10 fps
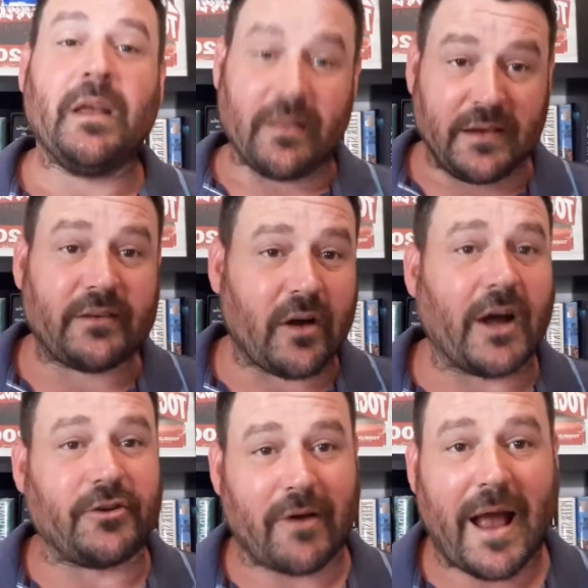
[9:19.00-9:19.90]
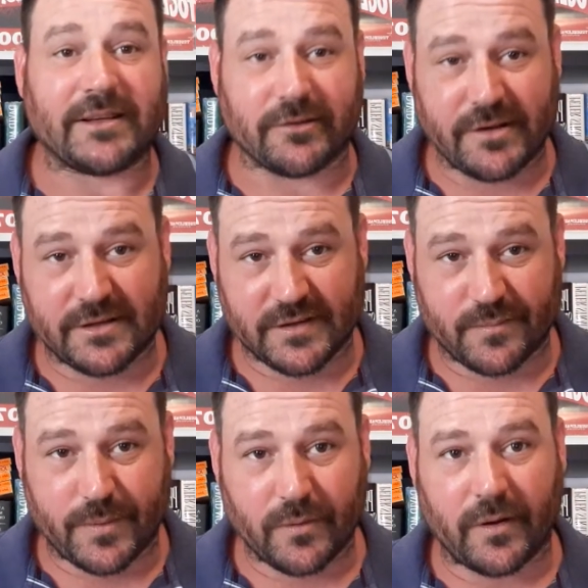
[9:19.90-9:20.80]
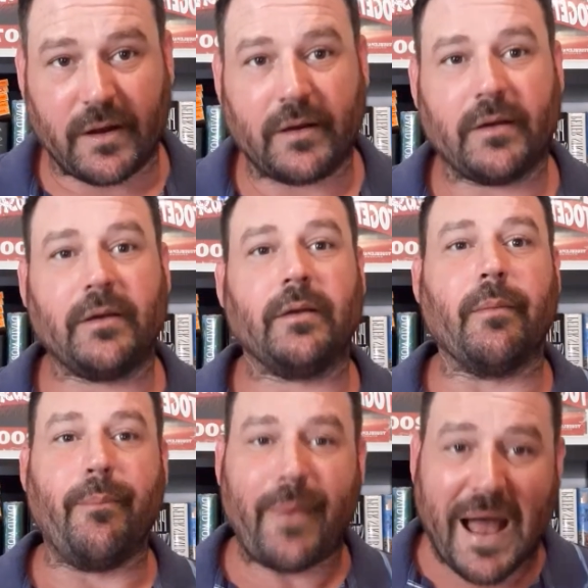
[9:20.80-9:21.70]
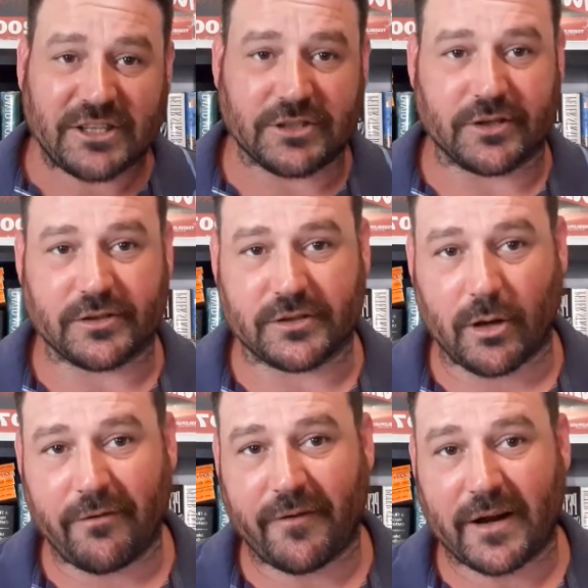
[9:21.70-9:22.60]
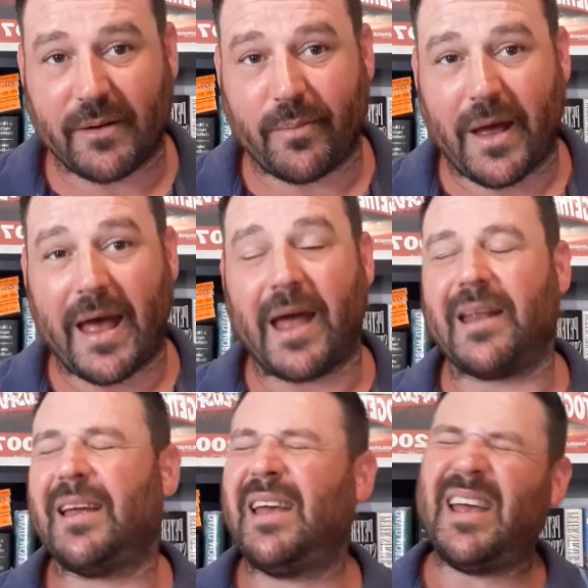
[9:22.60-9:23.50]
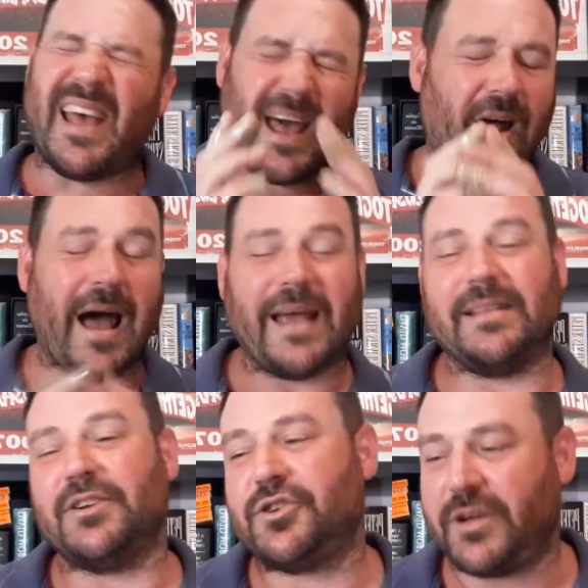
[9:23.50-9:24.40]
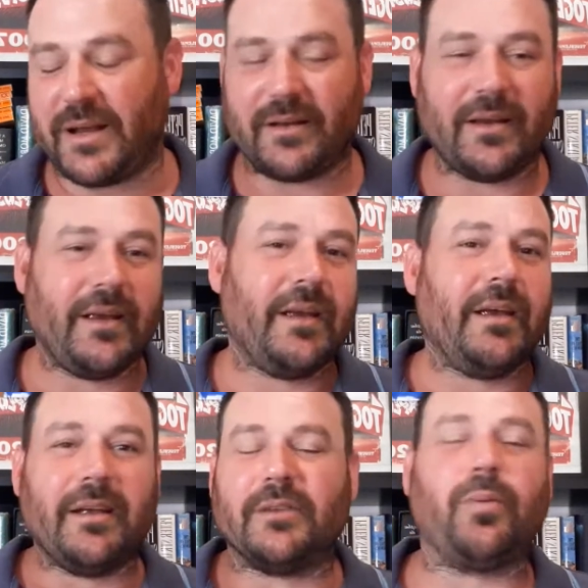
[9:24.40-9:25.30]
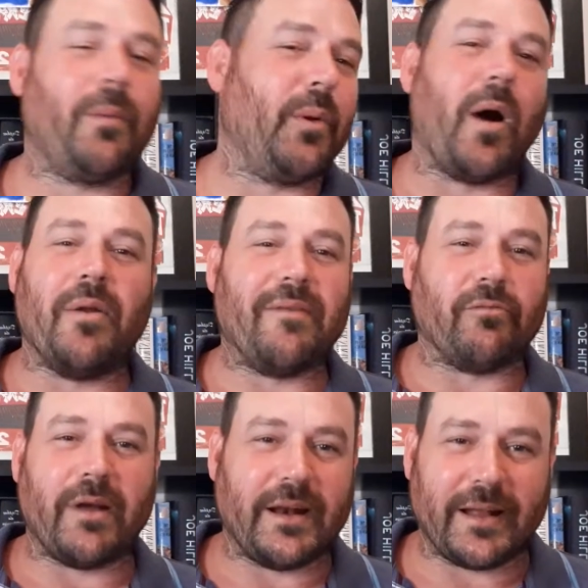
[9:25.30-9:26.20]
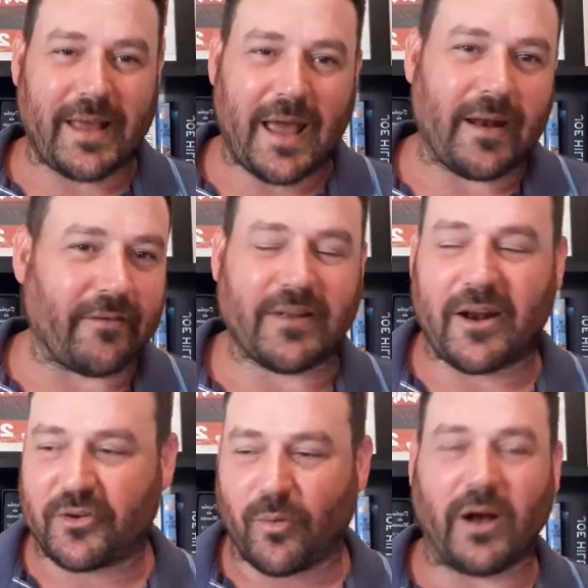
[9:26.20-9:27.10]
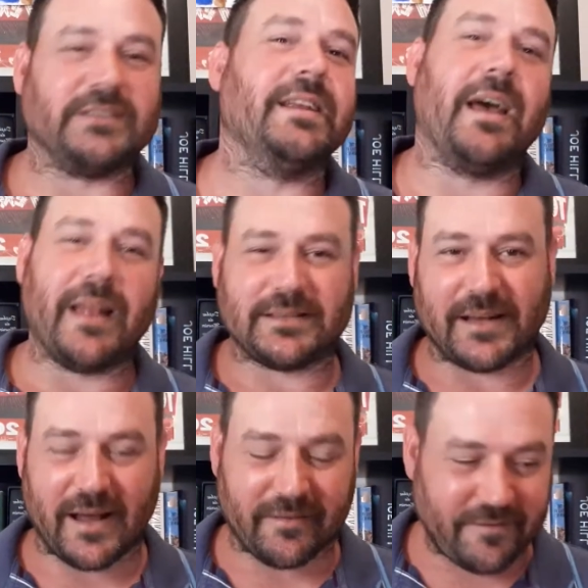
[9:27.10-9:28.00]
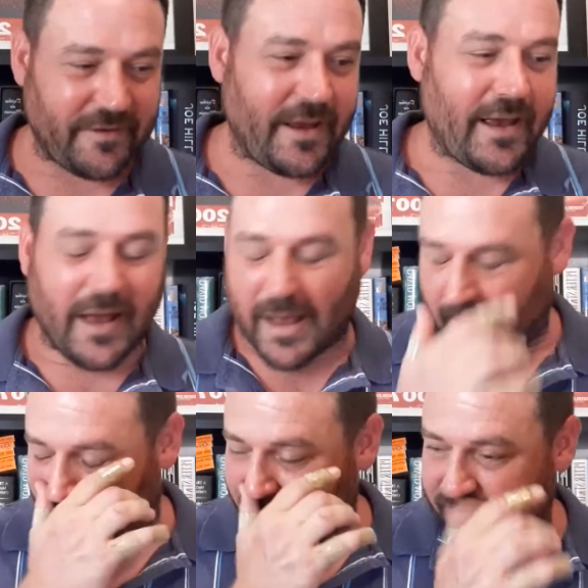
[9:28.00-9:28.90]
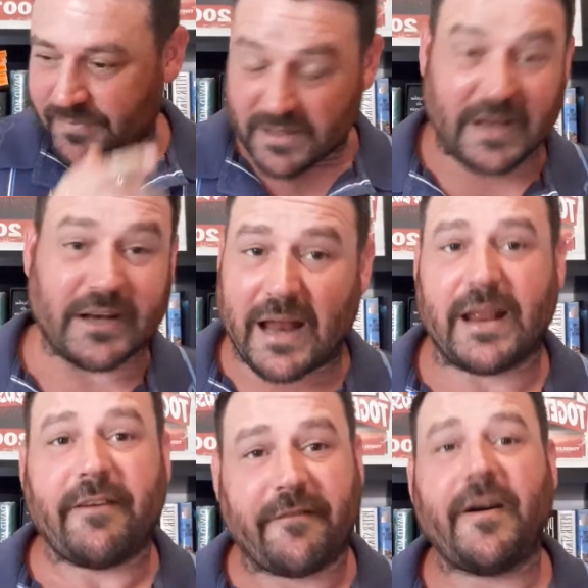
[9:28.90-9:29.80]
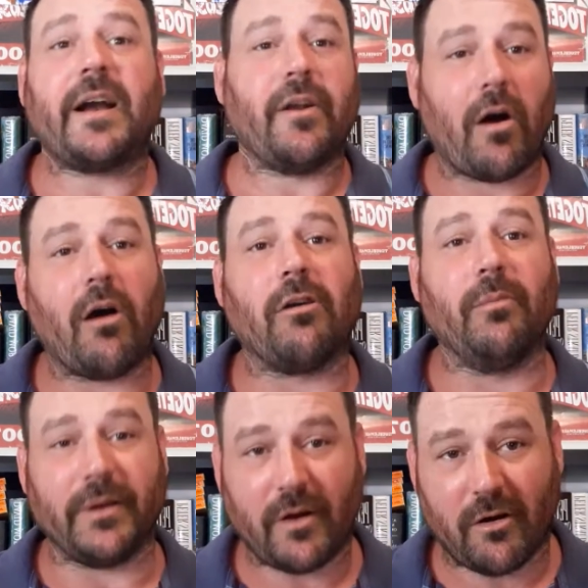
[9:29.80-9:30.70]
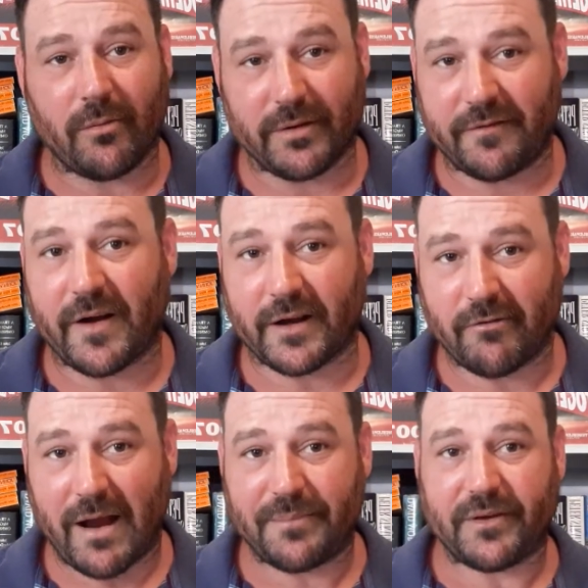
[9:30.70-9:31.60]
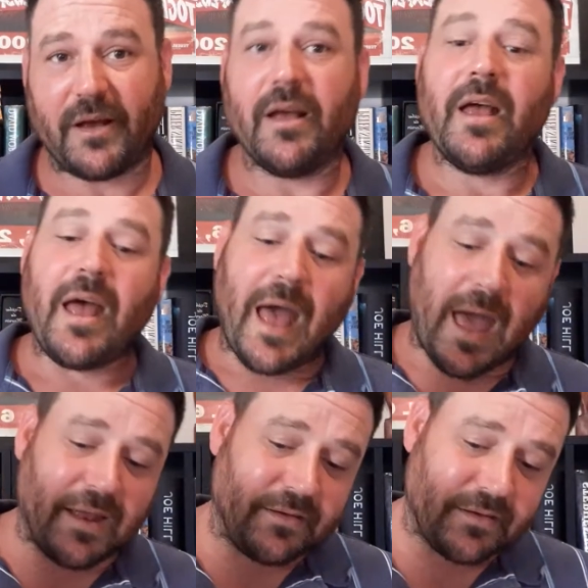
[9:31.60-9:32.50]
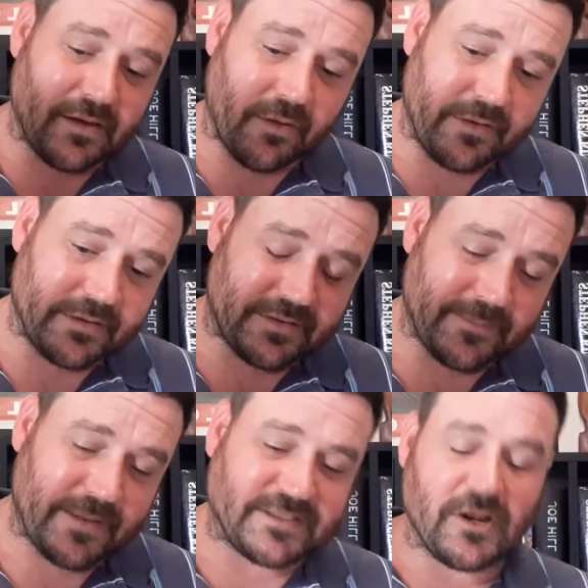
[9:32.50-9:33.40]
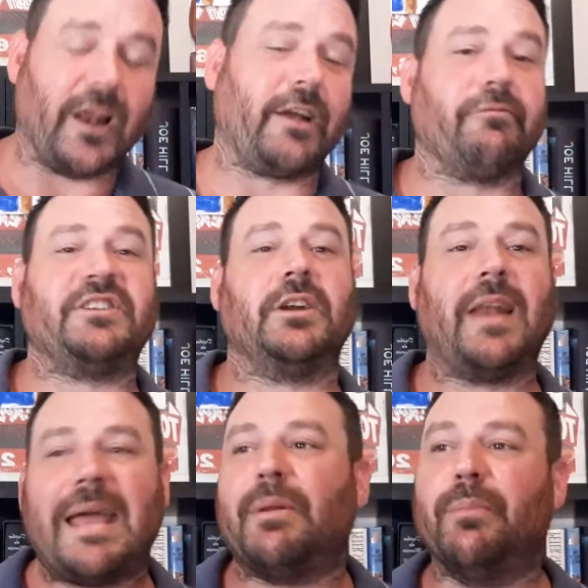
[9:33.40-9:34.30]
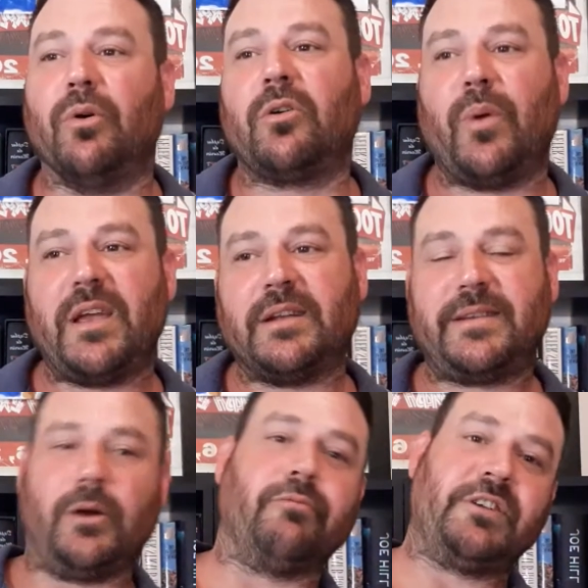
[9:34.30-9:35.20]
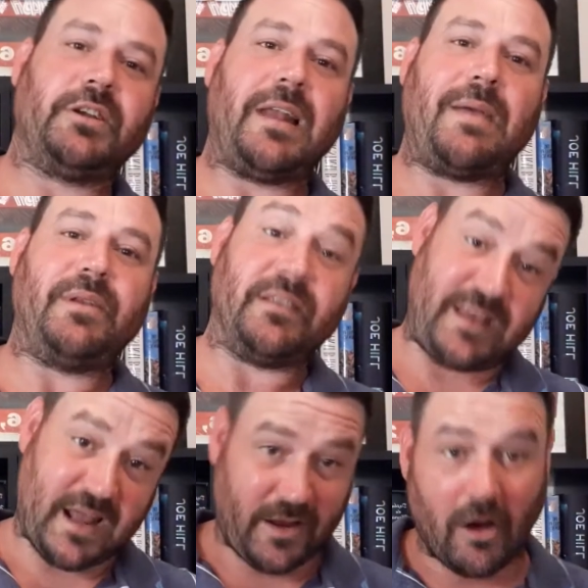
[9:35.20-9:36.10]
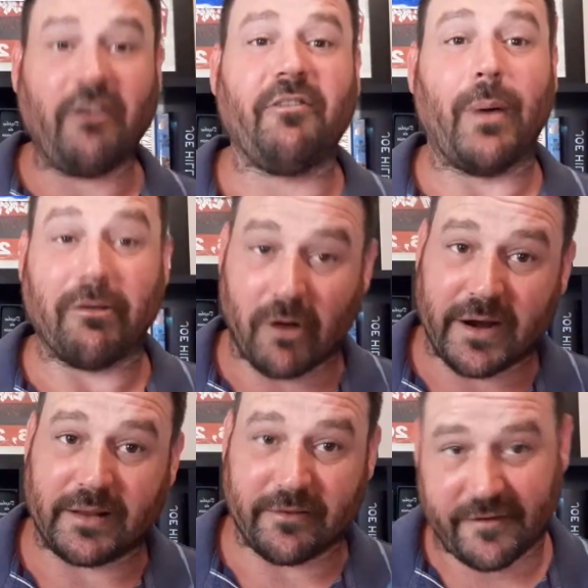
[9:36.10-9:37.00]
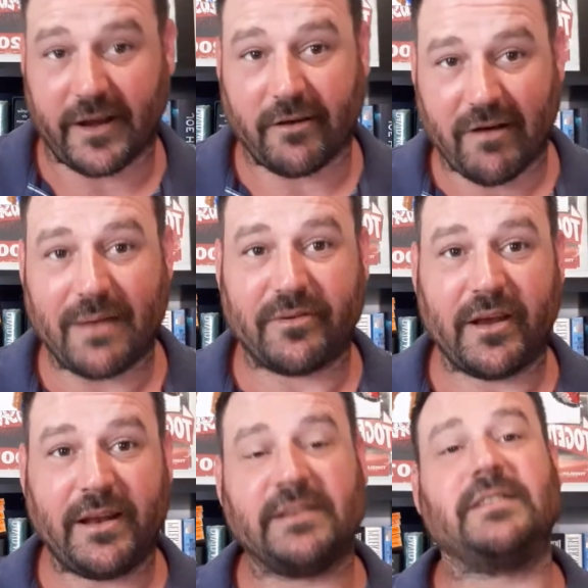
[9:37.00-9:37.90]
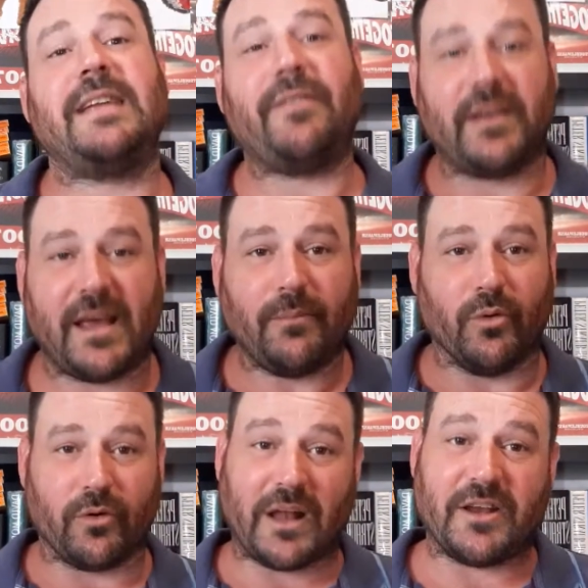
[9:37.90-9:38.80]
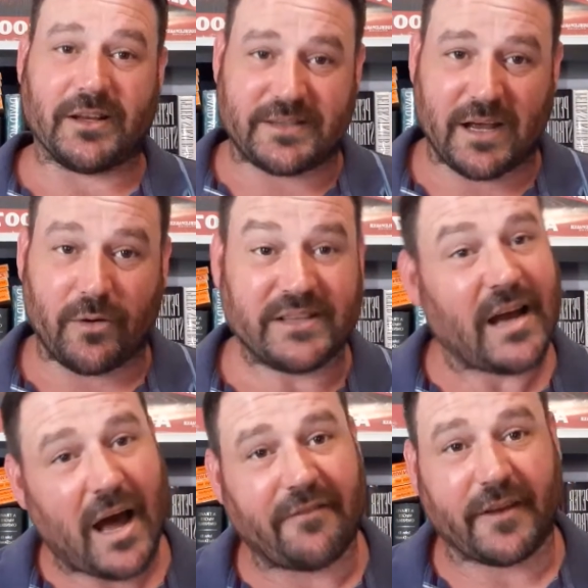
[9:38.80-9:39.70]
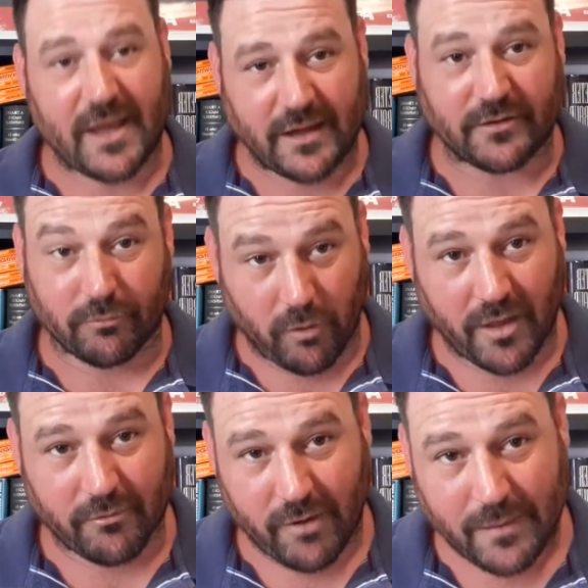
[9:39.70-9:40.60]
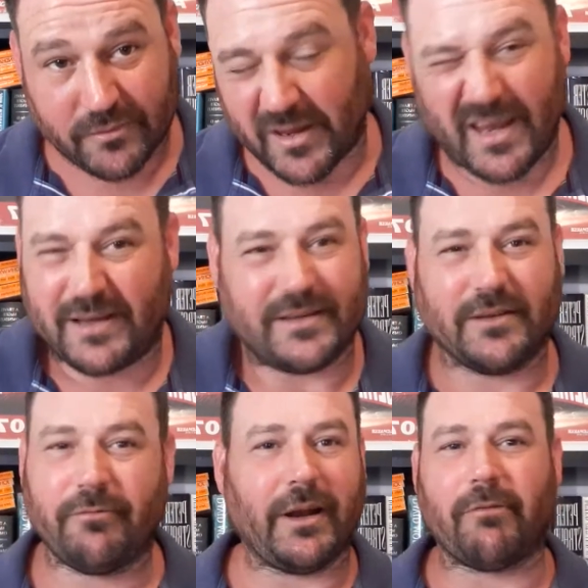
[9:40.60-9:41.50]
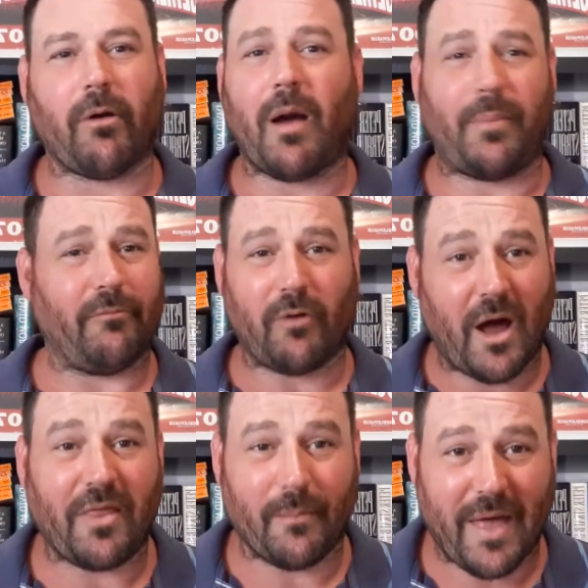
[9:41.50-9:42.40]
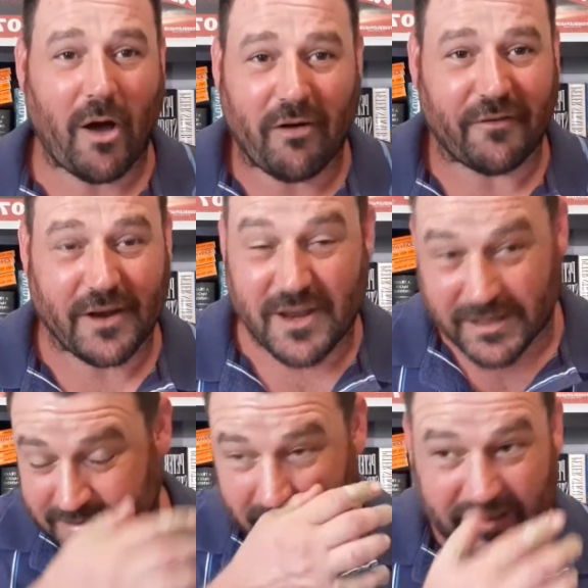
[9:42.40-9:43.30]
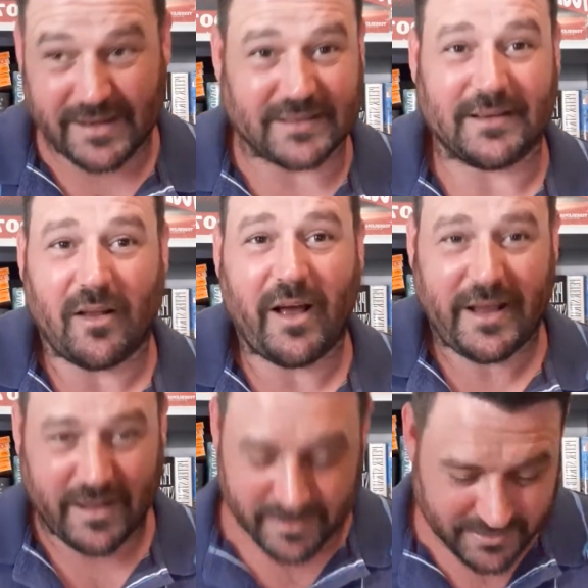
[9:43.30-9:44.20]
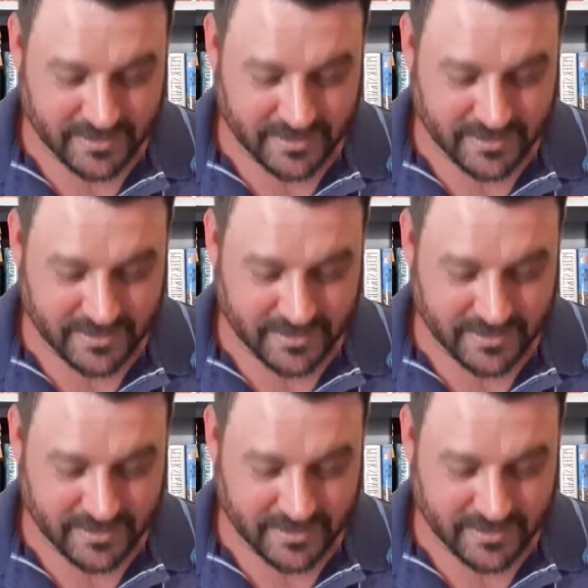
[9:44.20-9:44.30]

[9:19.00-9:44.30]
This guy drags her into this building, bashes her so fucking bad, and I hate this shit. It's probably why I'll never read it again. I've done it twice now, that's enough. And he fucking horribly fucking rapes her. And, you know, it's not like a Richard Lehman book where you can tell Richard Lehman is getting off by writing the fucking rape scene. It's a Stephen King book, and you can tell it's hard for King to write the rape scene because he doesn't really write them that often. You can tell he doesn't like it.